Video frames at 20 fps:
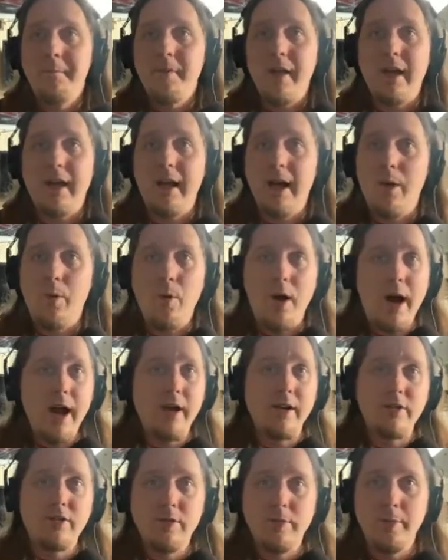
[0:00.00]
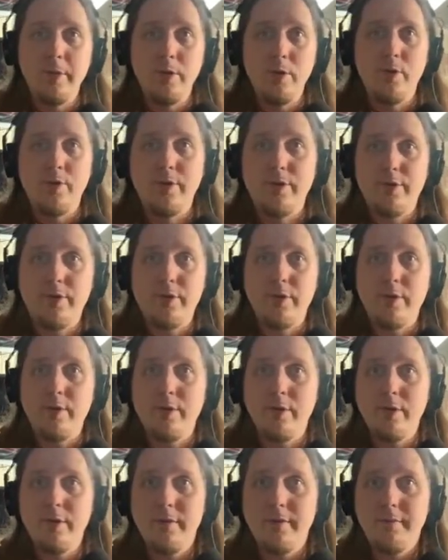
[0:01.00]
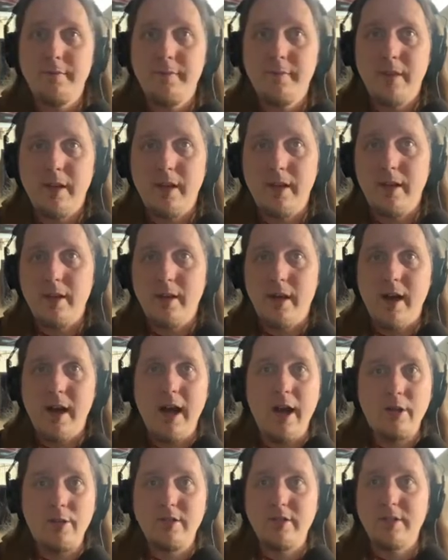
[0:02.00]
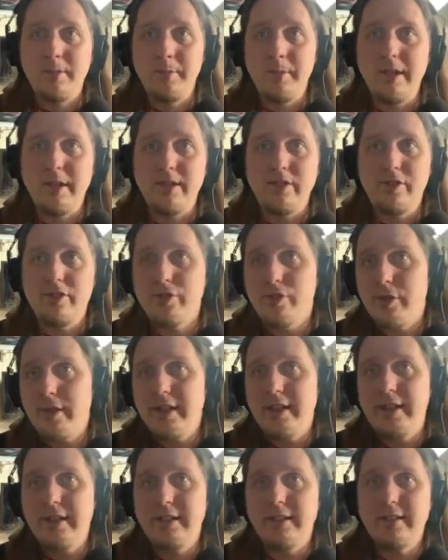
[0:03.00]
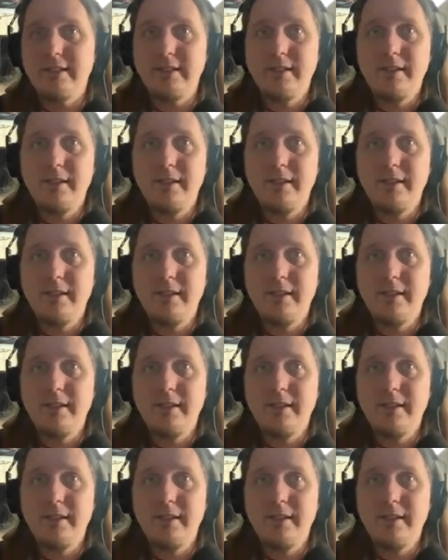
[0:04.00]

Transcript: I got wires to maneuver through. House to miss, trees.